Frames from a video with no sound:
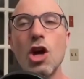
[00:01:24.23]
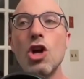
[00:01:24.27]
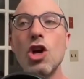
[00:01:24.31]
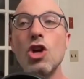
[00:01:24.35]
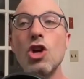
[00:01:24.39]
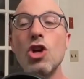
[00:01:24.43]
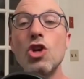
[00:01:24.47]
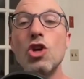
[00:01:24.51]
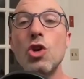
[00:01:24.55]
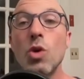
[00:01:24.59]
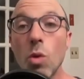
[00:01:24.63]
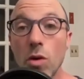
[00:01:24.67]

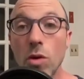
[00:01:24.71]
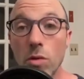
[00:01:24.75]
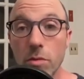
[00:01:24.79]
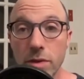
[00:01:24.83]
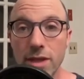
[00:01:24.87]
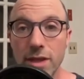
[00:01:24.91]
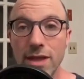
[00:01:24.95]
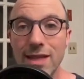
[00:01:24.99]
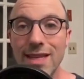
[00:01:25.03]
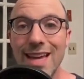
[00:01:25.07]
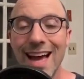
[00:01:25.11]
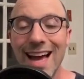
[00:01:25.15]

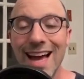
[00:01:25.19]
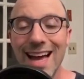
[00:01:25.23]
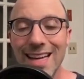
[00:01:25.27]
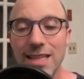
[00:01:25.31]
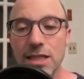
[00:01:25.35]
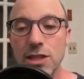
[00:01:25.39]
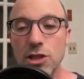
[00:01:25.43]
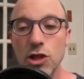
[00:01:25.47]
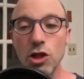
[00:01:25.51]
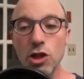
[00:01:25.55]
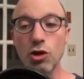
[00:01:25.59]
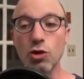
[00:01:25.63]
Normally,
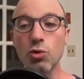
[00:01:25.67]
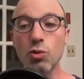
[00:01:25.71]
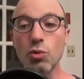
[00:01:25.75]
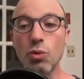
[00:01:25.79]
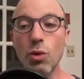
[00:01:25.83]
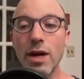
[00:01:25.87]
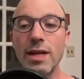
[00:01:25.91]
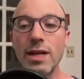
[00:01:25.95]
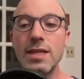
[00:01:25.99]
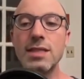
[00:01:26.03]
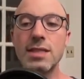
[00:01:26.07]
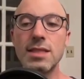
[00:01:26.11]
Haskell
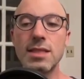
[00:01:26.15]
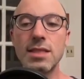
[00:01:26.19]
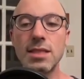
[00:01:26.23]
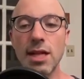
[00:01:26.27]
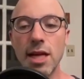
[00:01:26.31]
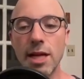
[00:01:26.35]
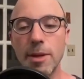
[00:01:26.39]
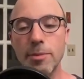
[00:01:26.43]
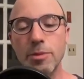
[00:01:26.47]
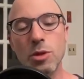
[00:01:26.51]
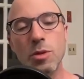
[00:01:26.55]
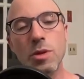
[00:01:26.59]
erases
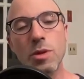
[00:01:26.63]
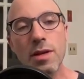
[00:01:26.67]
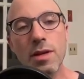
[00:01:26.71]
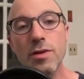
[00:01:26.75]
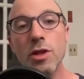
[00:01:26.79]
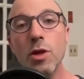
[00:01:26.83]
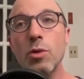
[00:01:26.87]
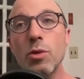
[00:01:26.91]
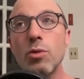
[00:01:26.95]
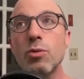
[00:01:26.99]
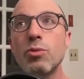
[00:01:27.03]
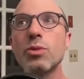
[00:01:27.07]
type, so even
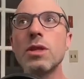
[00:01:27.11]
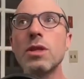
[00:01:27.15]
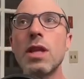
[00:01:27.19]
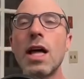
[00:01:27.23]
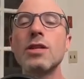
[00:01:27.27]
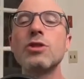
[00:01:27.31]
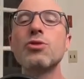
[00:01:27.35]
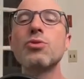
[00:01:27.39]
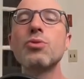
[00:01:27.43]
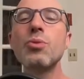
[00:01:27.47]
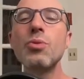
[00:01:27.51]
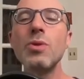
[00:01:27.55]
though it
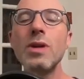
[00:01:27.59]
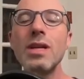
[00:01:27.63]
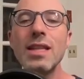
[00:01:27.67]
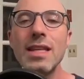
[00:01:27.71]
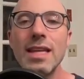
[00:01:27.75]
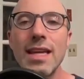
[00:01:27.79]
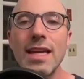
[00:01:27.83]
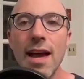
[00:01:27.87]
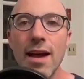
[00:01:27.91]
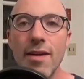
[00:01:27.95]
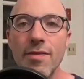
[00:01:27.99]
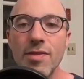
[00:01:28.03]
relies
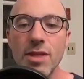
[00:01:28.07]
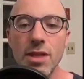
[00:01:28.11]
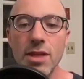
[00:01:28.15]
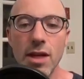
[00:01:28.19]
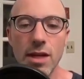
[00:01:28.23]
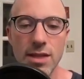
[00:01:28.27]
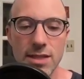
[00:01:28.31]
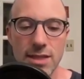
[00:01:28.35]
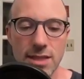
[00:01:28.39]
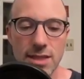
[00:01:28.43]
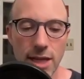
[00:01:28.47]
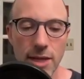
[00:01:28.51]
really heavily on
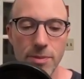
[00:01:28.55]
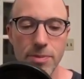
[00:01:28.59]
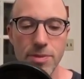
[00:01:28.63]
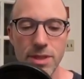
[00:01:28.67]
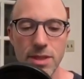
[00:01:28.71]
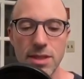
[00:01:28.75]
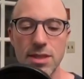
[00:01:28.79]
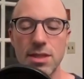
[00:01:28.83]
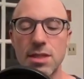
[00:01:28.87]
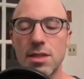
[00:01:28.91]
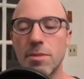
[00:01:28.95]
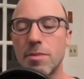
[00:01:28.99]
its type
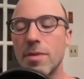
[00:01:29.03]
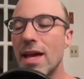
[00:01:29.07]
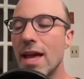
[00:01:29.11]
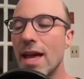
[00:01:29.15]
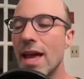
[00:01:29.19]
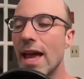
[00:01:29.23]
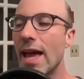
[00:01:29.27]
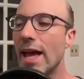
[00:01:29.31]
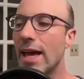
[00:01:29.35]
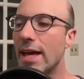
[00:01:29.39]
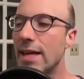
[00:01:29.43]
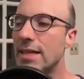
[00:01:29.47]
system
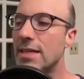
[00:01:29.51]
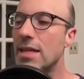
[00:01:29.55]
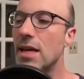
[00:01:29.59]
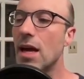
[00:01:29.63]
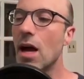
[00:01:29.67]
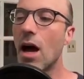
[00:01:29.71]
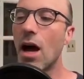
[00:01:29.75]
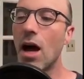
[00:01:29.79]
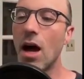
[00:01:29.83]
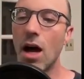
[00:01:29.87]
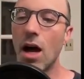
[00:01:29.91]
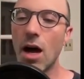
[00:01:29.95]
and
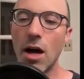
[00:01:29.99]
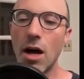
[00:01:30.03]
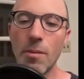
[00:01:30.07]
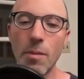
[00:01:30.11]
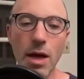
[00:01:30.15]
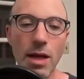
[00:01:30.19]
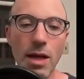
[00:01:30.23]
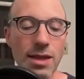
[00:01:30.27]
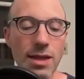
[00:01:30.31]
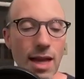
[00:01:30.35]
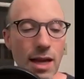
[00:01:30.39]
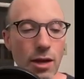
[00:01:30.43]
um,
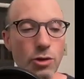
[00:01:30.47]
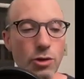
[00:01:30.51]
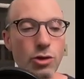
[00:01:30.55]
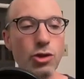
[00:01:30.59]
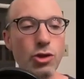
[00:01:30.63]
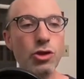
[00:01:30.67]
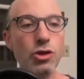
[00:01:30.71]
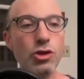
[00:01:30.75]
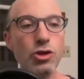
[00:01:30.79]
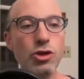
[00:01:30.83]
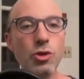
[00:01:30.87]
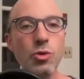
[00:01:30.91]
allows you
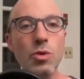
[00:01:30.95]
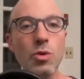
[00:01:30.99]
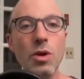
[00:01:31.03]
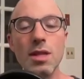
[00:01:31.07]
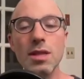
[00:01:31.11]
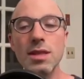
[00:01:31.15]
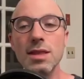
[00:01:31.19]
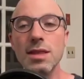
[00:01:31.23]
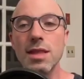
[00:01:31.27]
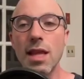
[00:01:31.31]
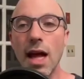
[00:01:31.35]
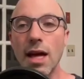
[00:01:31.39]
to do
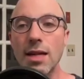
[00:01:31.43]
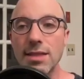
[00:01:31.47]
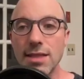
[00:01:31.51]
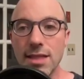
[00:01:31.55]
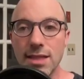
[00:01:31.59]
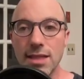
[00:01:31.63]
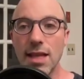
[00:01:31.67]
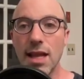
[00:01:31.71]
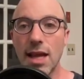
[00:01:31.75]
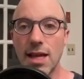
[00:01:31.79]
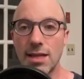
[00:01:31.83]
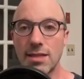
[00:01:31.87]
lots
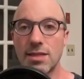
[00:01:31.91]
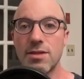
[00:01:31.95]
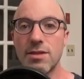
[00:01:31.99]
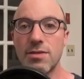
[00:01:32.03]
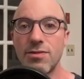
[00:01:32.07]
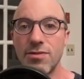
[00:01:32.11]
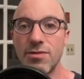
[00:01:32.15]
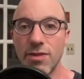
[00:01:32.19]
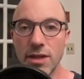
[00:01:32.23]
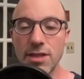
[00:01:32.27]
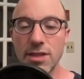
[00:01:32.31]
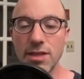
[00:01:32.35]
and lots of
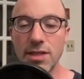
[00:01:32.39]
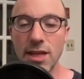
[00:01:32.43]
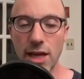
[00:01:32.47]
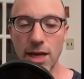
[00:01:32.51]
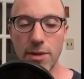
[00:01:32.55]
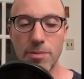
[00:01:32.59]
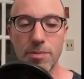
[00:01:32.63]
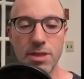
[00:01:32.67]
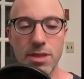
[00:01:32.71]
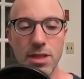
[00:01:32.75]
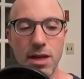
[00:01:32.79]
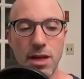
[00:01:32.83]
fun
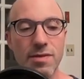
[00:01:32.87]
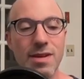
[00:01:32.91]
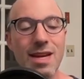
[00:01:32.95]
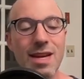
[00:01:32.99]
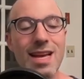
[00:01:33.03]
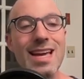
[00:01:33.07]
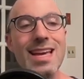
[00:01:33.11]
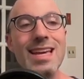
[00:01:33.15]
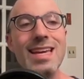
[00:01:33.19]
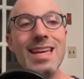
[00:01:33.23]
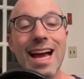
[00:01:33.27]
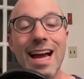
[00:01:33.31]
type stuff,
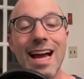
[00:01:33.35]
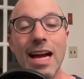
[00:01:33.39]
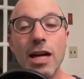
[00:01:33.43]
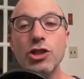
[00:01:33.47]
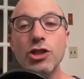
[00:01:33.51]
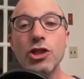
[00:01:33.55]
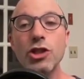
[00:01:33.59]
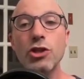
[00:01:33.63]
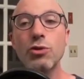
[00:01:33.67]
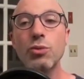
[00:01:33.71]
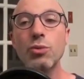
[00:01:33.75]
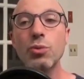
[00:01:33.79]
it
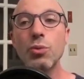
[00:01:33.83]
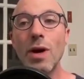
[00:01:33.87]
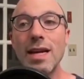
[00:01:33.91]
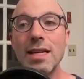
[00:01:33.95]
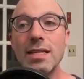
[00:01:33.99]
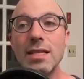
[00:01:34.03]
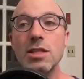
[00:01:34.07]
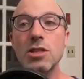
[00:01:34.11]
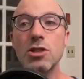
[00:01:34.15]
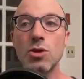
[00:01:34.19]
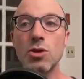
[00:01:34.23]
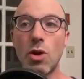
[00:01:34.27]
actually
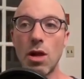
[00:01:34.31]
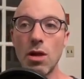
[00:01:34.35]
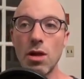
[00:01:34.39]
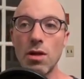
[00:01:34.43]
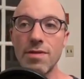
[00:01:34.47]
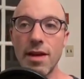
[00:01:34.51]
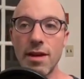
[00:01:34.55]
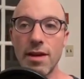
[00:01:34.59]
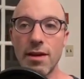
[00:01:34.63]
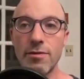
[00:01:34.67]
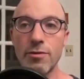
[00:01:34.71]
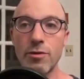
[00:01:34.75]
erases all of
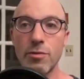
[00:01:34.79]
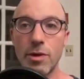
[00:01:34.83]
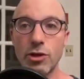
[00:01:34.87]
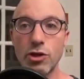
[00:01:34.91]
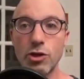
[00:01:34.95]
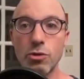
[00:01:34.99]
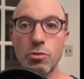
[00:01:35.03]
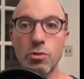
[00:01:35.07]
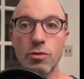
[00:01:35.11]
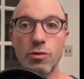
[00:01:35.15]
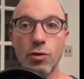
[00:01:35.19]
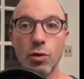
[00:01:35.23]
that
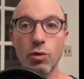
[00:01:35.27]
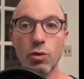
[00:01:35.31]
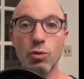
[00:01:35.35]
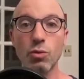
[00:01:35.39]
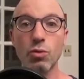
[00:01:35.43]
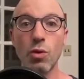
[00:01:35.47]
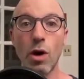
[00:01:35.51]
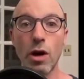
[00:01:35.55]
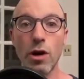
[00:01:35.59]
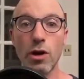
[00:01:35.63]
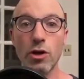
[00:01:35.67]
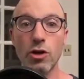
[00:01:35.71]
information before
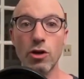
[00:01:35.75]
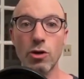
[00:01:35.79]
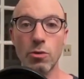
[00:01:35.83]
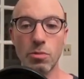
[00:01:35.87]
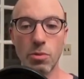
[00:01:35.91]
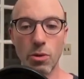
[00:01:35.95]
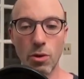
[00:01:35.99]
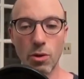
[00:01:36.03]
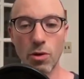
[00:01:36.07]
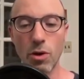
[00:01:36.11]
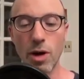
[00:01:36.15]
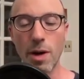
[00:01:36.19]
running your
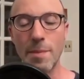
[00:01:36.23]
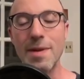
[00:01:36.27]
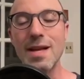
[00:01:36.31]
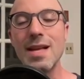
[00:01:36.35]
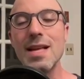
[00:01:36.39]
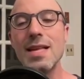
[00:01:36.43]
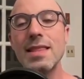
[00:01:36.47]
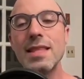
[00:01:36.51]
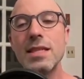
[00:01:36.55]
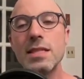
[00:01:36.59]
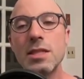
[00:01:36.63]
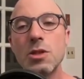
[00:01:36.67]
program.
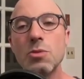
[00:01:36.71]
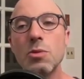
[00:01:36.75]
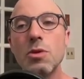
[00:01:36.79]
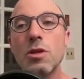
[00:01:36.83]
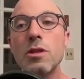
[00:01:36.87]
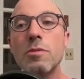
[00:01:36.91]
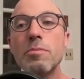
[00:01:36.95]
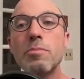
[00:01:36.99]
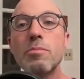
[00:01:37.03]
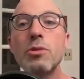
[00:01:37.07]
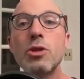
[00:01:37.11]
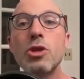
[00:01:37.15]
This is one of
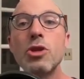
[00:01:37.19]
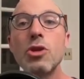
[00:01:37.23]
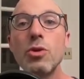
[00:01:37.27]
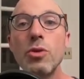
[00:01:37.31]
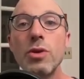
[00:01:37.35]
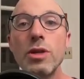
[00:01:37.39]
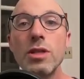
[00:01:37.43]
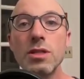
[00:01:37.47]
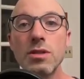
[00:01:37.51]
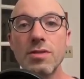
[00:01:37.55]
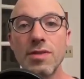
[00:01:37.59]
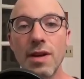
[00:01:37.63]
the
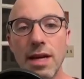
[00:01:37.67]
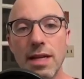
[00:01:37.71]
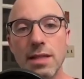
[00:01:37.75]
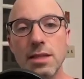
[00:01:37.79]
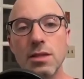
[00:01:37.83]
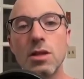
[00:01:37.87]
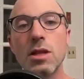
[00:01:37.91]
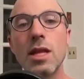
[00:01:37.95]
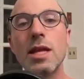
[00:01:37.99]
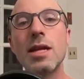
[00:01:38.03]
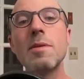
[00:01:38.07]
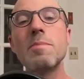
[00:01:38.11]
beauties of
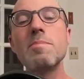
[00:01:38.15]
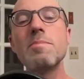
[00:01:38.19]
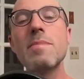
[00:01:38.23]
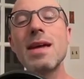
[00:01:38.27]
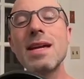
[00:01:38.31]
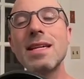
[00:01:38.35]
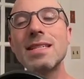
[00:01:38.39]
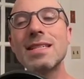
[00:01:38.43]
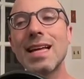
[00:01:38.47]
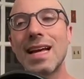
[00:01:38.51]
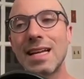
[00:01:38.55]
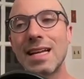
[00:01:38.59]
Haskell, and it
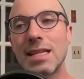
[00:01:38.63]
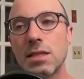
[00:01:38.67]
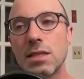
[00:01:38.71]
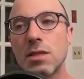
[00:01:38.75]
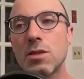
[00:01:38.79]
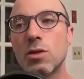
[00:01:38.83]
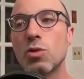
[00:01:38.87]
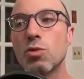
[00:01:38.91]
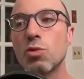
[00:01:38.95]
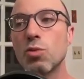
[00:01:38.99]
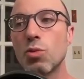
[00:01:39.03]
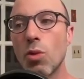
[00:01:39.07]
makes
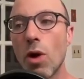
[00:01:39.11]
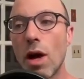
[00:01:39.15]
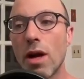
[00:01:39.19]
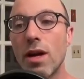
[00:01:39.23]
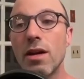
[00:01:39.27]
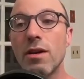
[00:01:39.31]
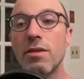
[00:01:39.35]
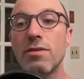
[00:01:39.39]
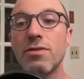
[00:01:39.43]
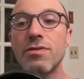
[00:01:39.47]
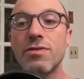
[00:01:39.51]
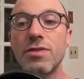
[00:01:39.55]
Haskell run
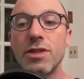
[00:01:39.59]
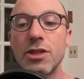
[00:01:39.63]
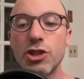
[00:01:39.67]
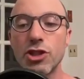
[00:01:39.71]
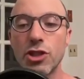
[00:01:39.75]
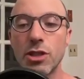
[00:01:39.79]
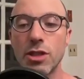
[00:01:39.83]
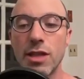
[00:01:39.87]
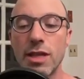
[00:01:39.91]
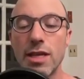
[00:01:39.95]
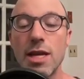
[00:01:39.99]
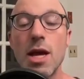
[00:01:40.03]

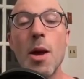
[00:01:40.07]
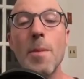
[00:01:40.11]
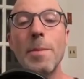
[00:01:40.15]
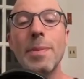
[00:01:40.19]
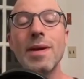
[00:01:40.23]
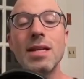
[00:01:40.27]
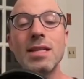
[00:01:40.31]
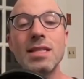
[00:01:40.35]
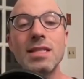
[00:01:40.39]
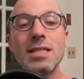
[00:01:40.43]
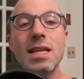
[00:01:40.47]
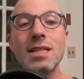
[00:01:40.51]
efficiently
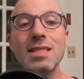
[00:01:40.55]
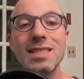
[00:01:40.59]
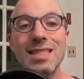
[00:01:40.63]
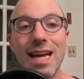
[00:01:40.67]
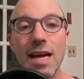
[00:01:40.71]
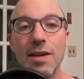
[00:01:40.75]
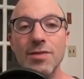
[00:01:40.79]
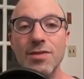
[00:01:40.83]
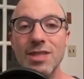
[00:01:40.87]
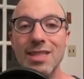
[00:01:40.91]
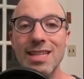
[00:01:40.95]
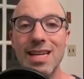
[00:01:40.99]
because it doesn't
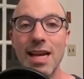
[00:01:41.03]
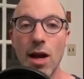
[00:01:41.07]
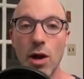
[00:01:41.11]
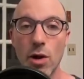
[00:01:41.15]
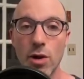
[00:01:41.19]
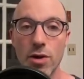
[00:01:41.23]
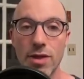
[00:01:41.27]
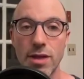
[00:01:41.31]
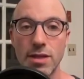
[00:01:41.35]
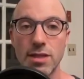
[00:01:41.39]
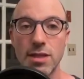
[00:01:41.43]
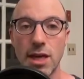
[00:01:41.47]
have to
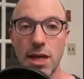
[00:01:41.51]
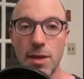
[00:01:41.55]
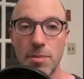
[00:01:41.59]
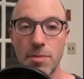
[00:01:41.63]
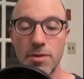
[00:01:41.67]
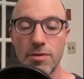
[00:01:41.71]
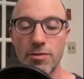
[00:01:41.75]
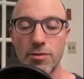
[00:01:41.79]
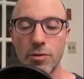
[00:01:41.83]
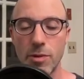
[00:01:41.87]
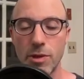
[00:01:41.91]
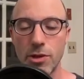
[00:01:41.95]
carry that type
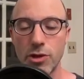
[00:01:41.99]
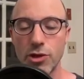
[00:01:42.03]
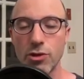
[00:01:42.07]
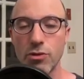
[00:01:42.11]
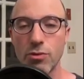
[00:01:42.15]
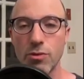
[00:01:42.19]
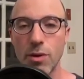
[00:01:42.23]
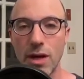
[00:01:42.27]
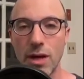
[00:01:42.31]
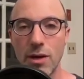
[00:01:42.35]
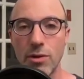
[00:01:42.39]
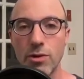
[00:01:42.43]
information
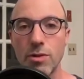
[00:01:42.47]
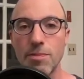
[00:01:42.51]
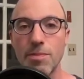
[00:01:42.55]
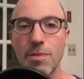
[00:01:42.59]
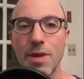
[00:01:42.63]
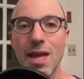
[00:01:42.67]
around.